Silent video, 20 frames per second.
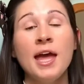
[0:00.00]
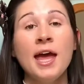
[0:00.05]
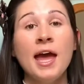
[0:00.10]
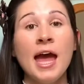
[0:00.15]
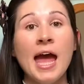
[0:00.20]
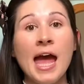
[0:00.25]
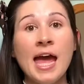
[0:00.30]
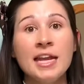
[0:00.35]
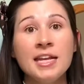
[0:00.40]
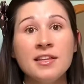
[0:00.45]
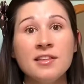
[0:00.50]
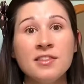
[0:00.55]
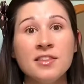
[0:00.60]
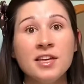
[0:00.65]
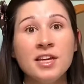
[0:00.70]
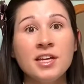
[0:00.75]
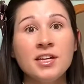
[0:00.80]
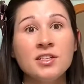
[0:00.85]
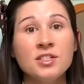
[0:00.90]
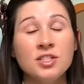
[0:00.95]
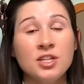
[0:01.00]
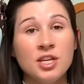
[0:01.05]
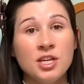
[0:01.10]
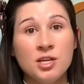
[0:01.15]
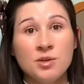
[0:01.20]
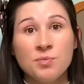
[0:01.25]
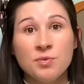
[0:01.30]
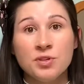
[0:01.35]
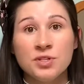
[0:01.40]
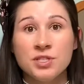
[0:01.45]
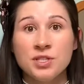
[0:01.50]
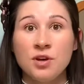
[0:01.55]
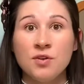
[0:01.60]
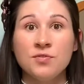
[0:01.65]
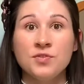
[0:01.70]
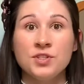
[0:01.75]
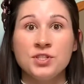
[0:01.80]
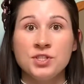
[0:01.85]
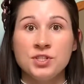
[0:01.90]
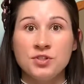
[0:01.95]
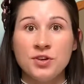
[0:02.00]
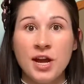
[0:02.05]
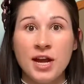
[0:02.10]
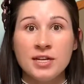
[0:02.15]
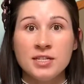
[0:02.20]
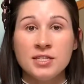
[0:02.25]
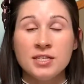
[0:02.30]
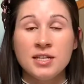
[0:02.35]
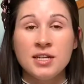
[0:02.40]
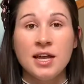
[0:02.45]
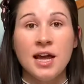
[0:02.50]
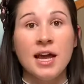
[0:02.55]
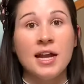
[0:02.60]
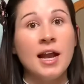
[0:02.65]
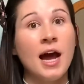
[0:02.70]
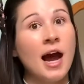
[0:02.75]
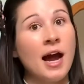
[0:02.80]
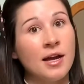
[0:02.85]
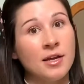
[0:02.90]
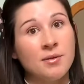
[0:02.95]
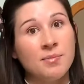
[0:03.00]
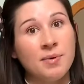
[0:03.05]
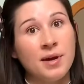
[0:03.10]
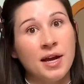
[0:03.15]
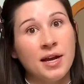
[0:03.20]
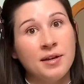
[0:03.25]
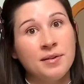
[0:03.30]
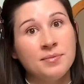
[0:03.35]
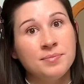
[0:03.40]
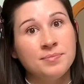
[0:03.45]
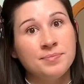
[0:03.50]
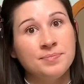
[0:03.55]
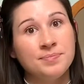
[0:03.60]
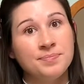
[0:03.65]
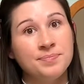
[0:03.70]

anything to keep yourself distracted and occupied. My